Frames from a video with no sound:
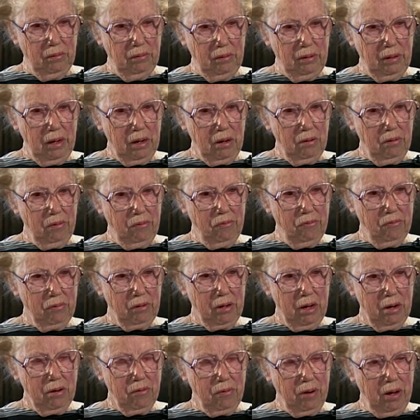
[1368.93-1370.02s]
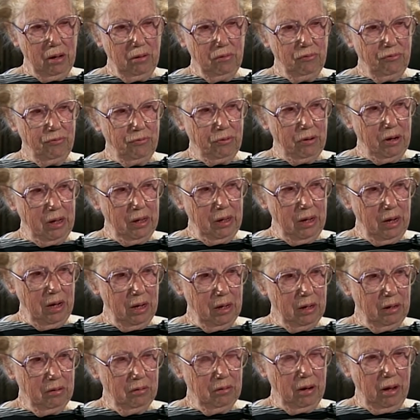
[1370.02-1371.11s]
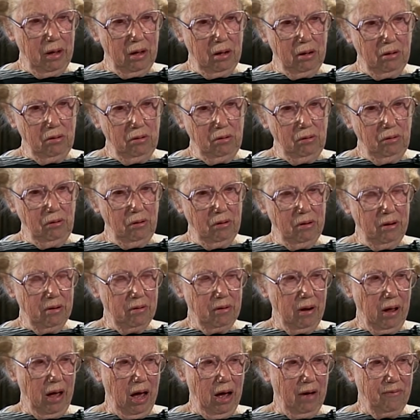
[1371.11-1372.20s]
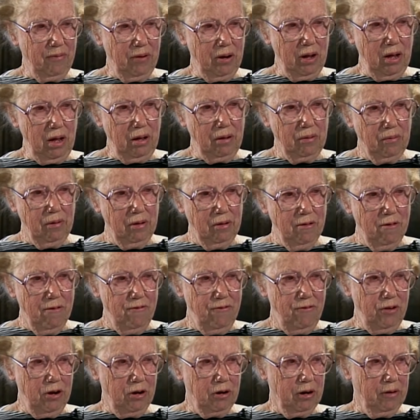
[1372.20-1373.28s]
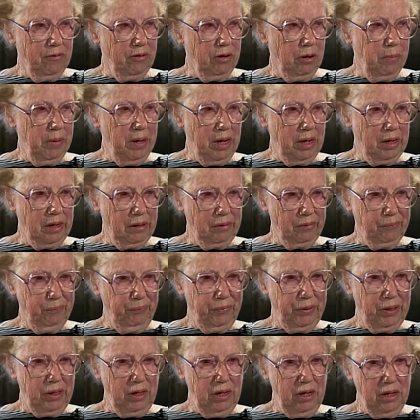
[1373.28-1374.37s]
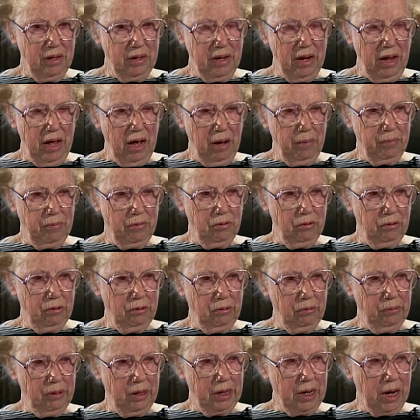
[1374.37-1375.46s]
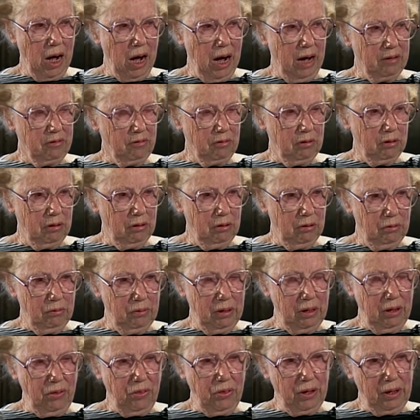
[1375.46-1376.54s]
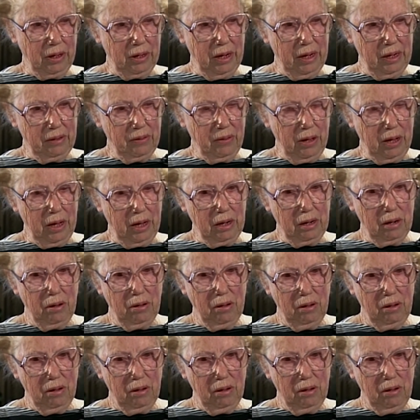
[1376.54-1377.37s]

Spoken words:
get around freely, and you didn't have any fear of their being kidnapped or accosted or anything like that.